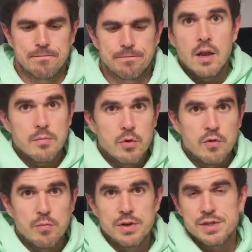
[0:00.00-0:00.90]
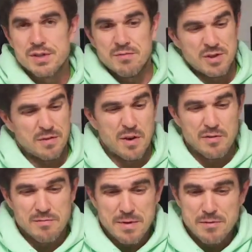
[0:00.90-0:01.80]
Other movements which I
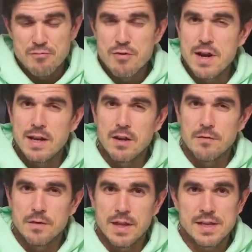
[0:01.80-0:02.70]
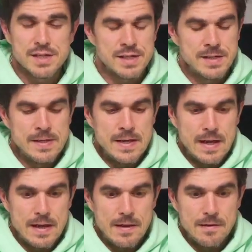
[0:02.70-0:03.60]
find have been really good for this
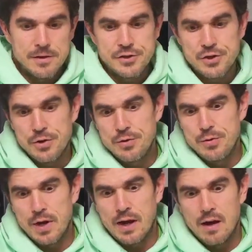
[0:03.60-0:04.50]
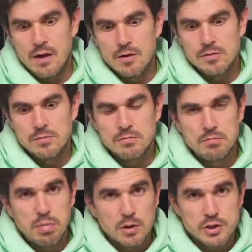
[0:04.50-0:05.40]
shoe are
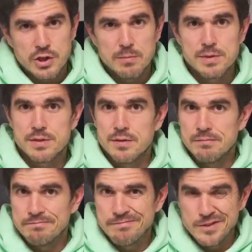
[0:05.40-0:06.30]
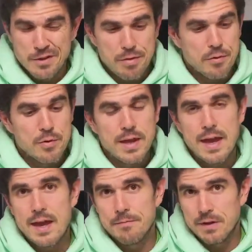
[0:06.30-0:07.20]
box jumps, so through the air.